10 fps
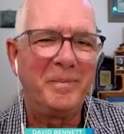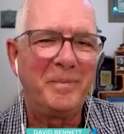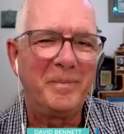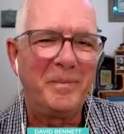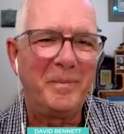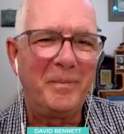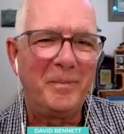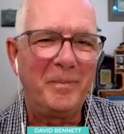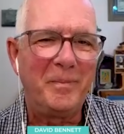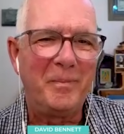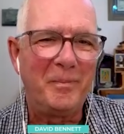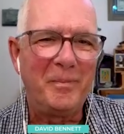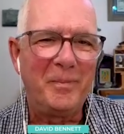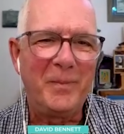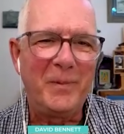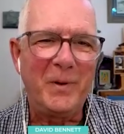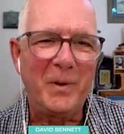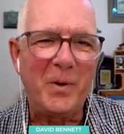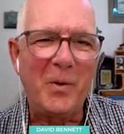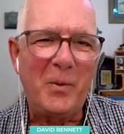
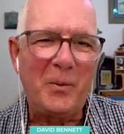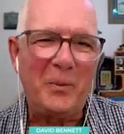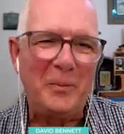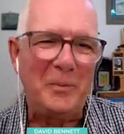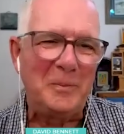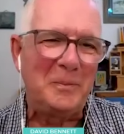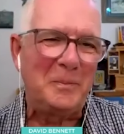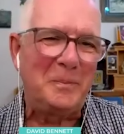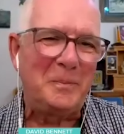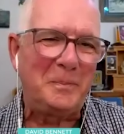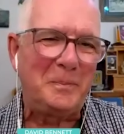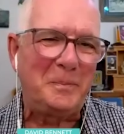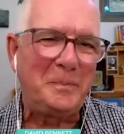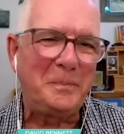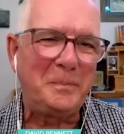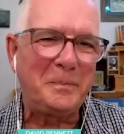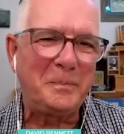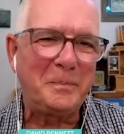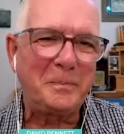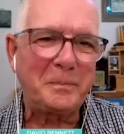
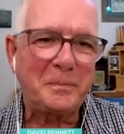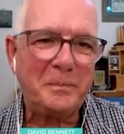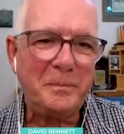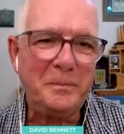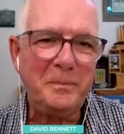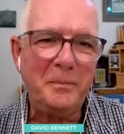No words are spoken by the person on screen.